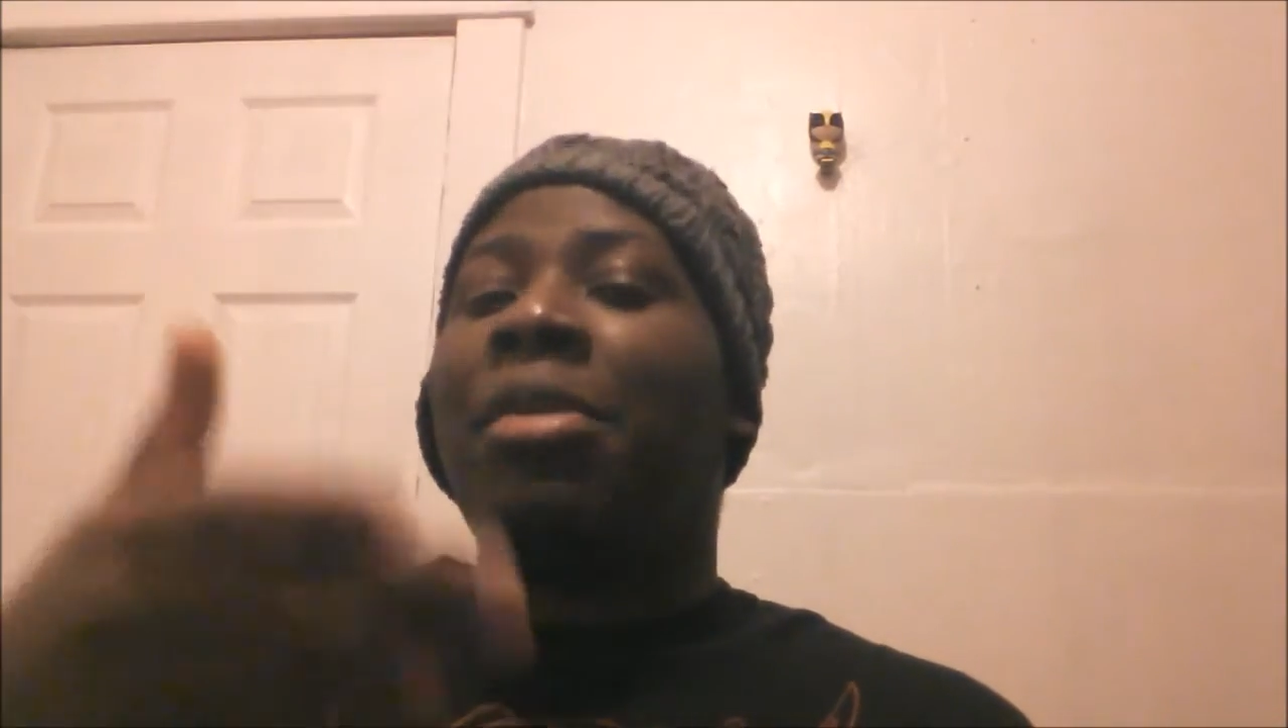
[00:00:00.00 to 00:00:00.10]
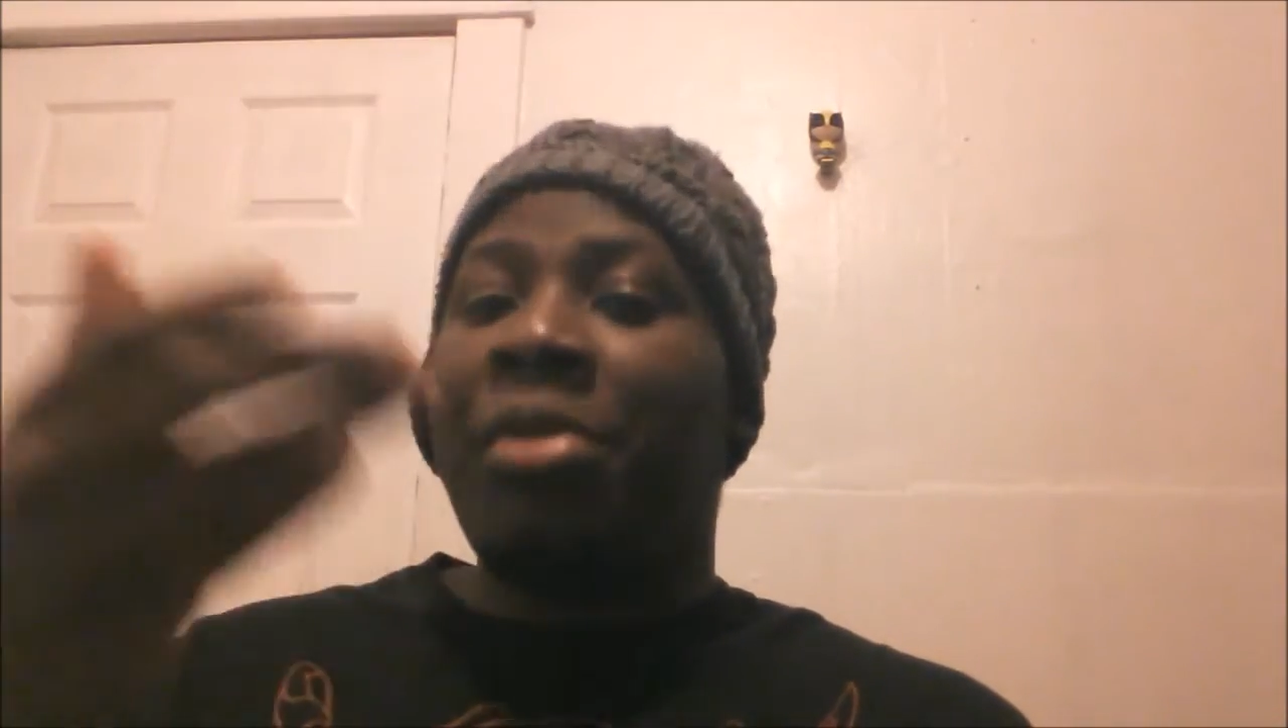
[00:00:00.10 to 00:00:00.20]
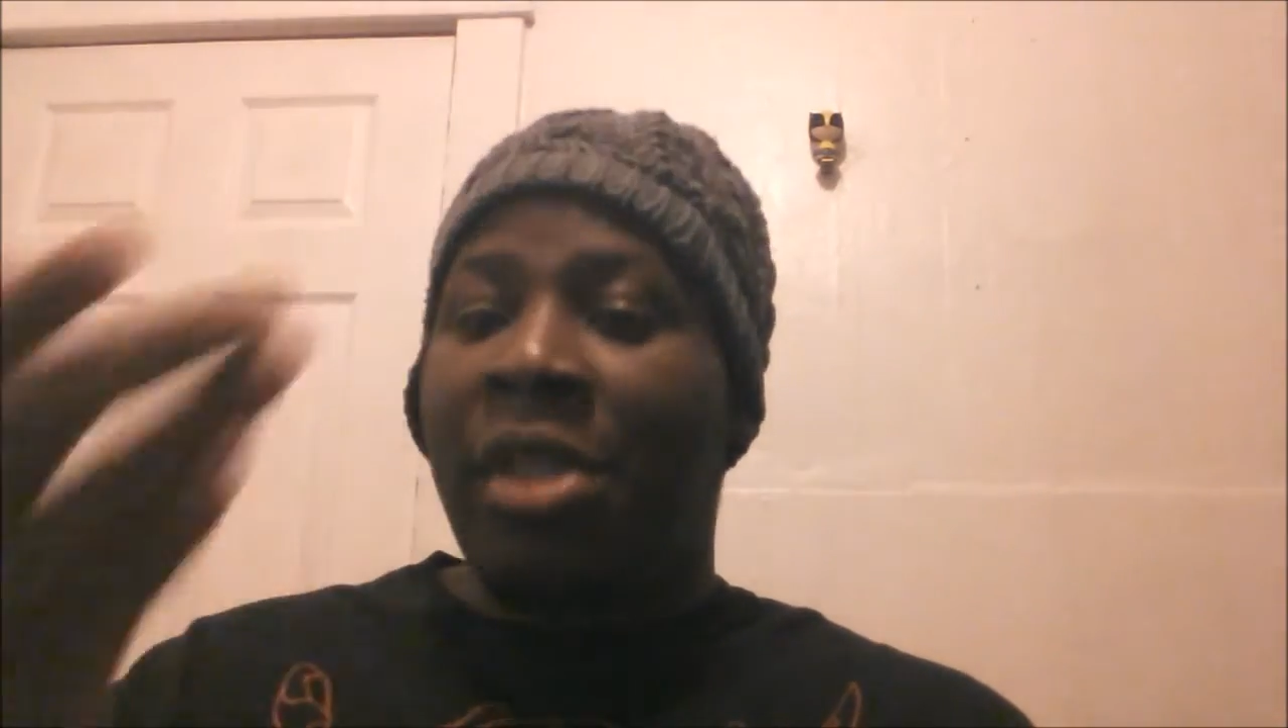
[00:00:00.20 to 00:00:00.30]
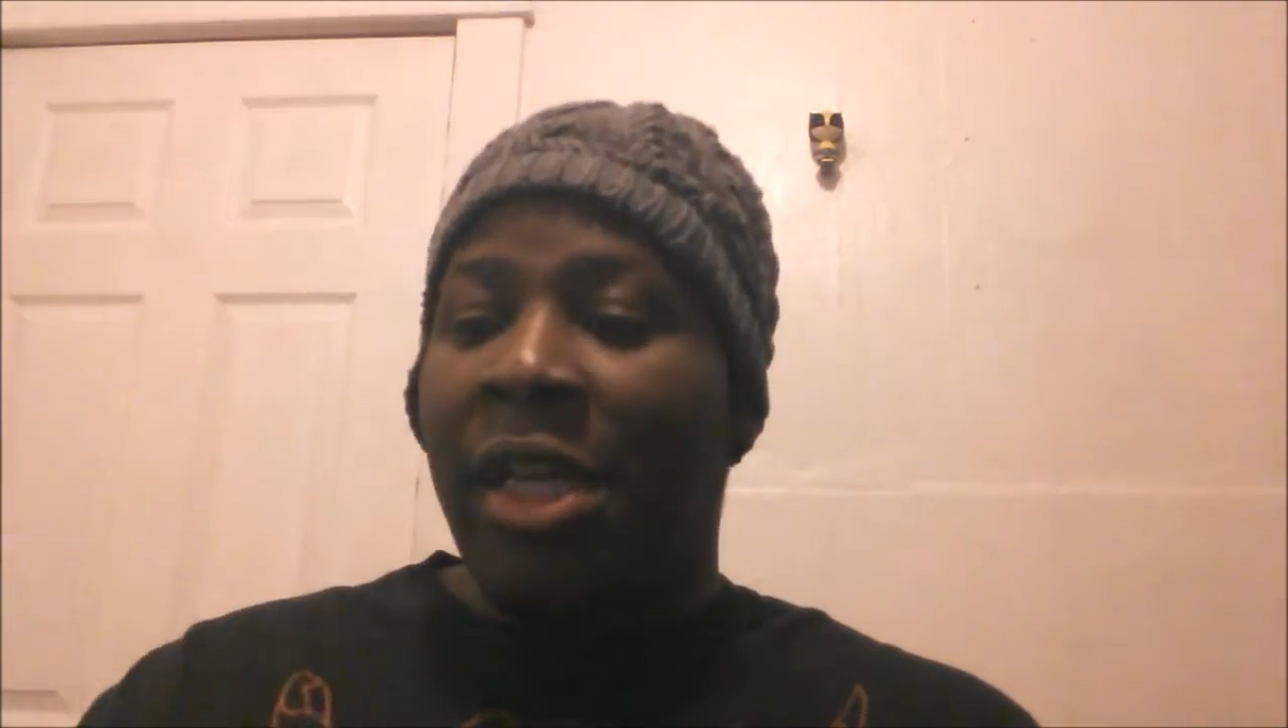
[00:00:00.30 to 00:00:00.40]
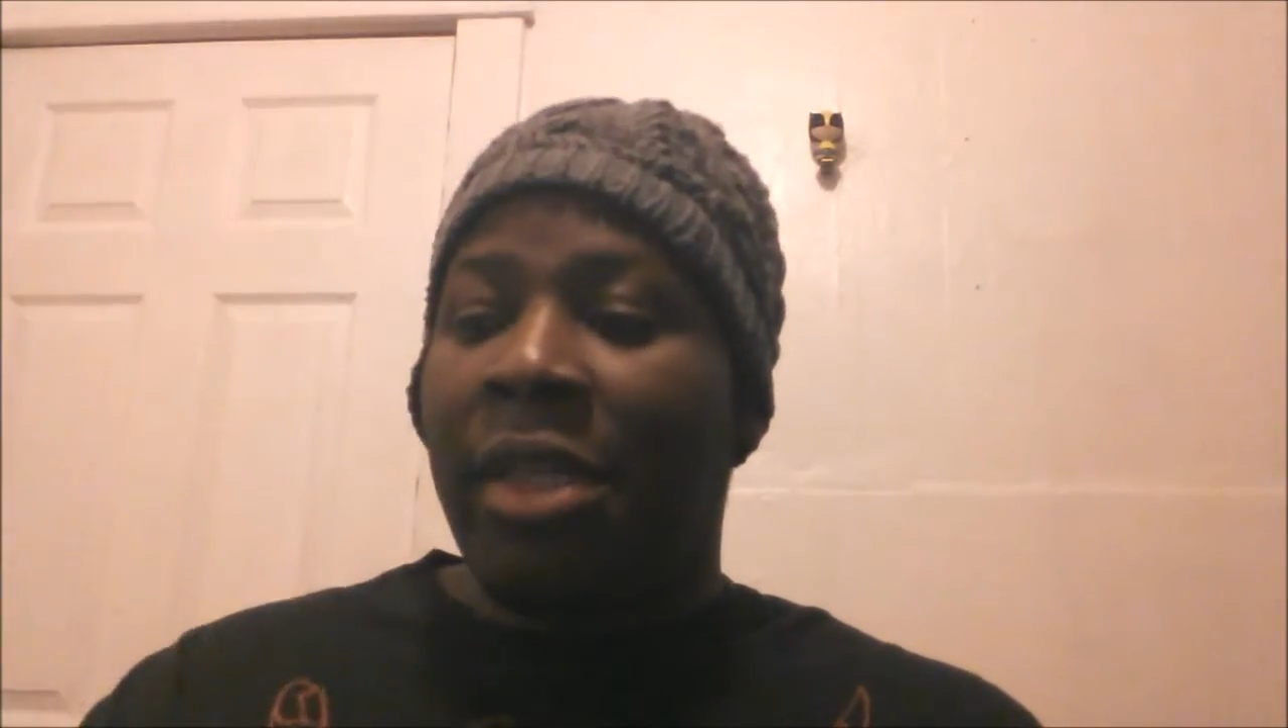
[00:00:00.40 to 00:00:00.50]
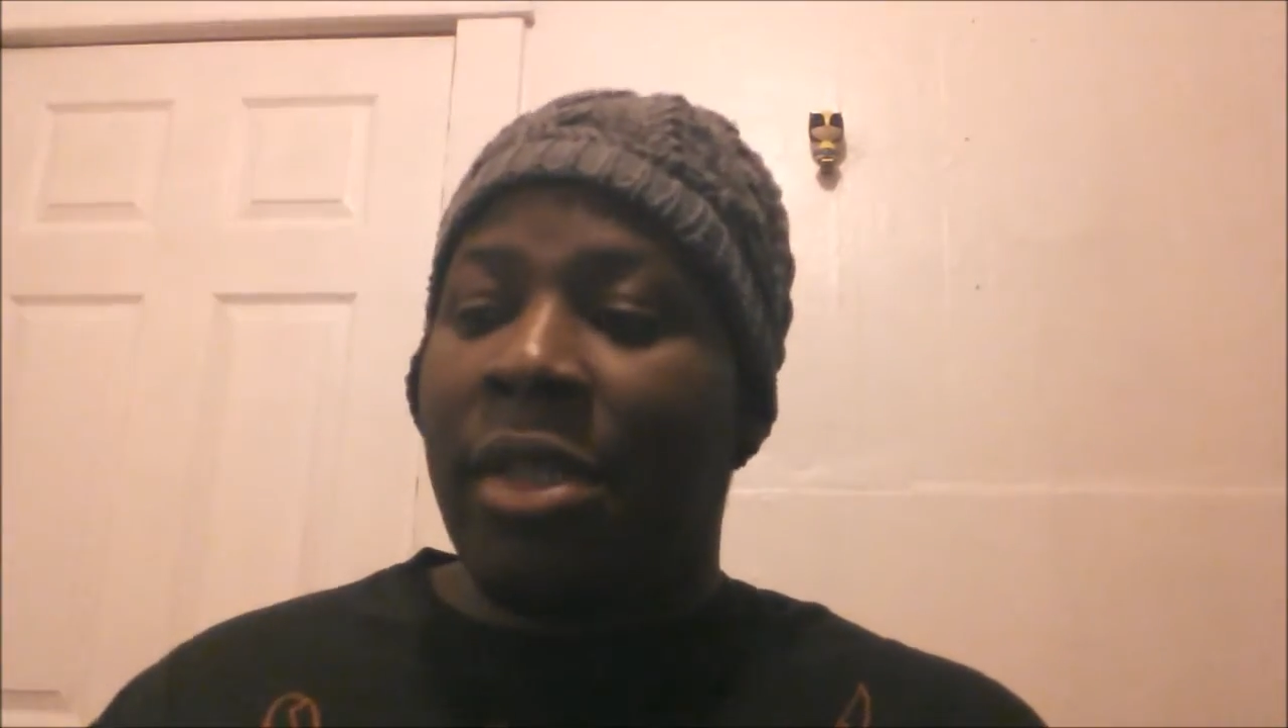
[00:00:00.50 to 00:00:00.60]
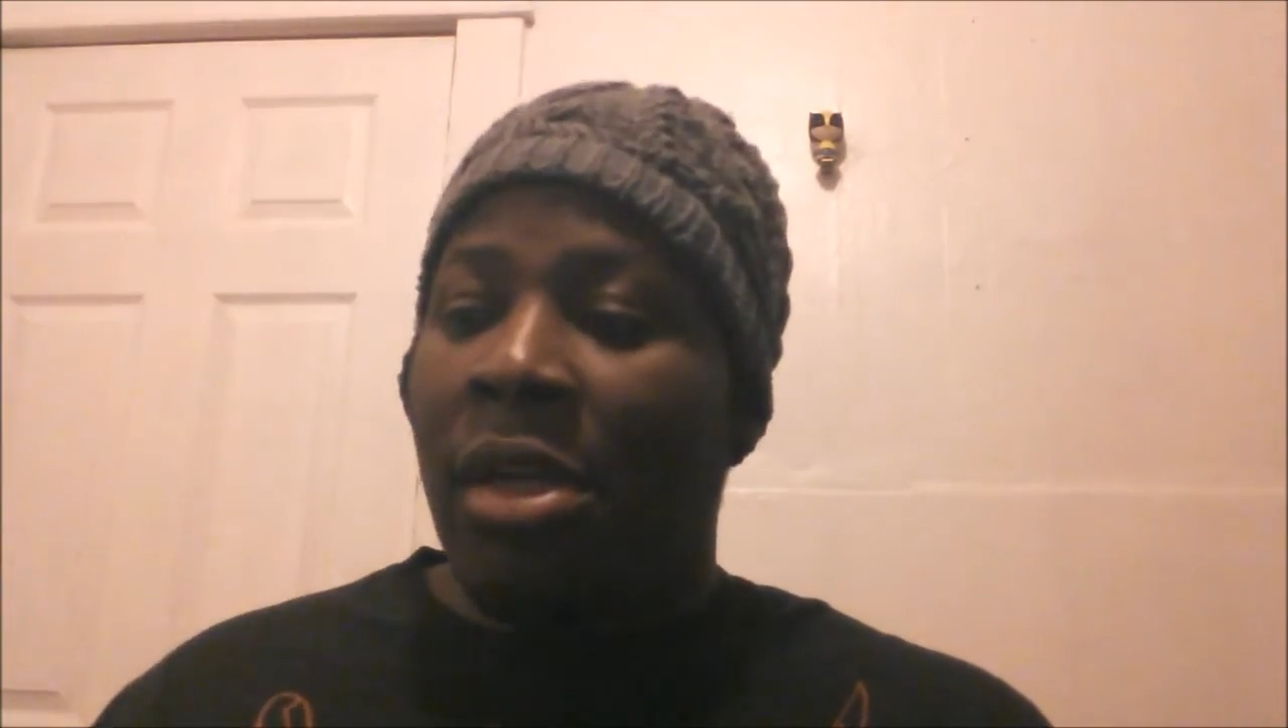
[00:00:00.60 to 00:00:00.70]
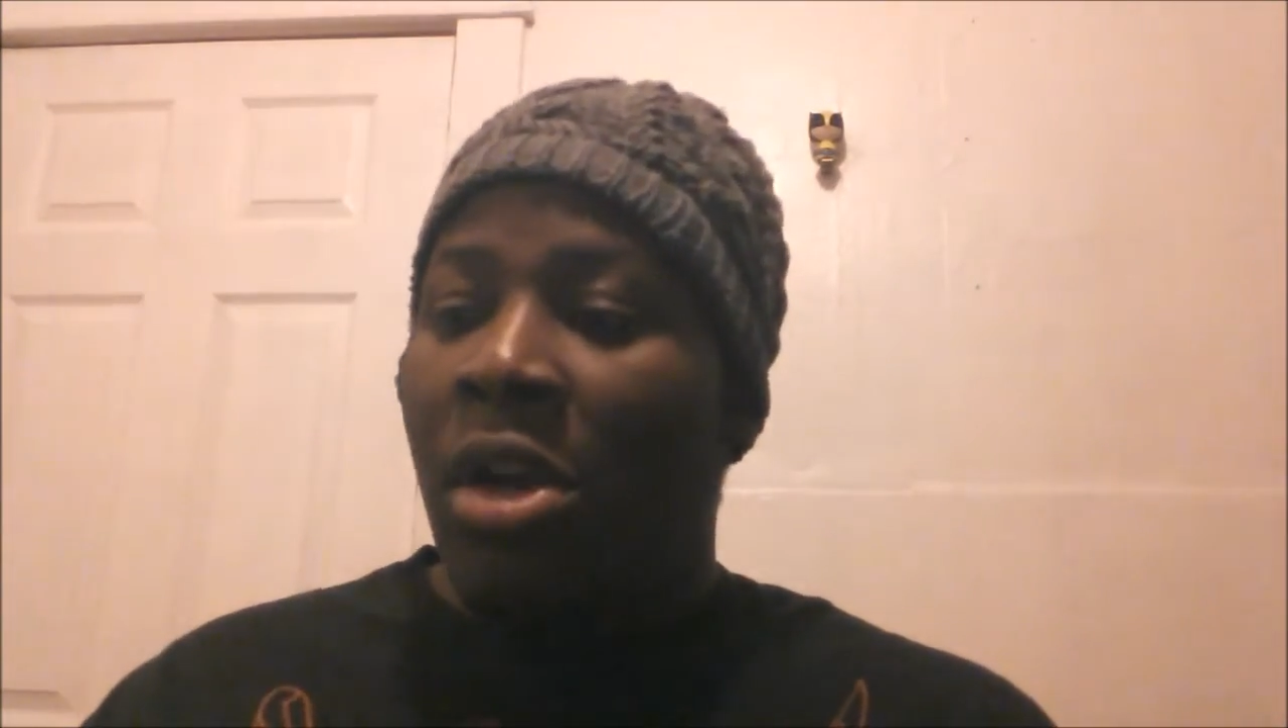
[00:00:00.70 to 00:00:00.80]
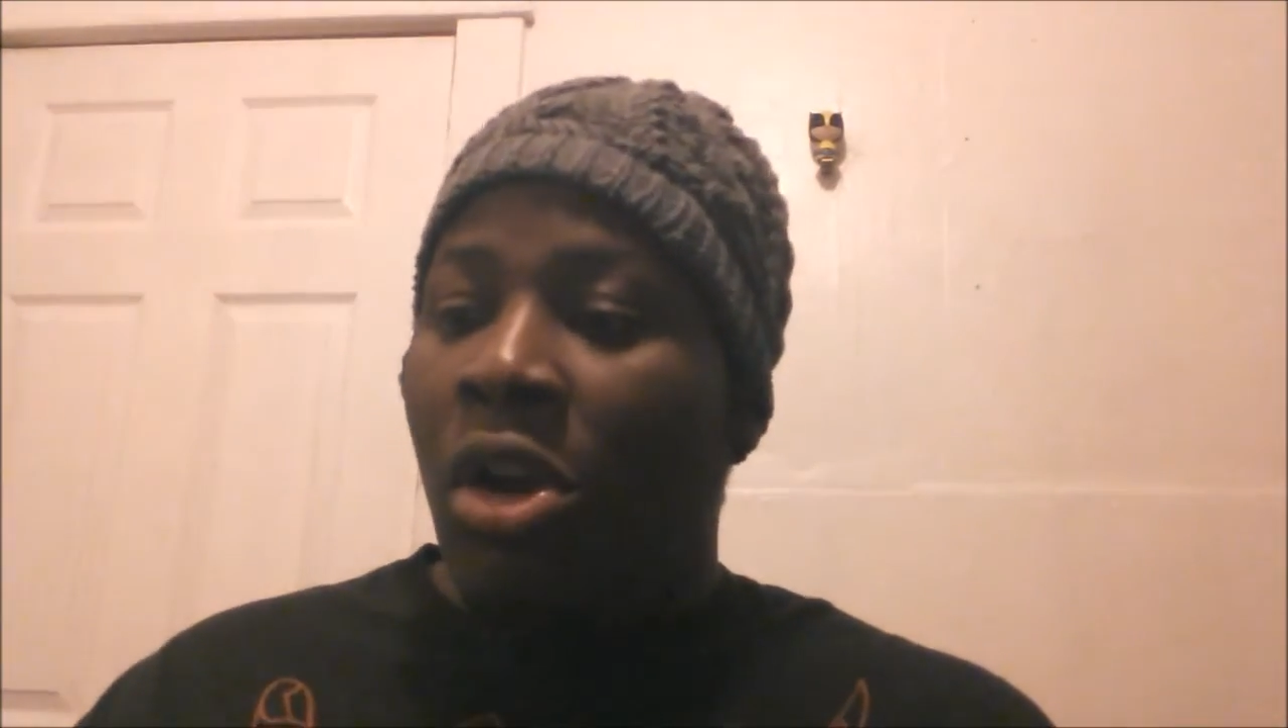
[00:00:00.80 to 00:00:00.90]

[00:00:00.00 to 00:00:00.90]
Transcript: to protect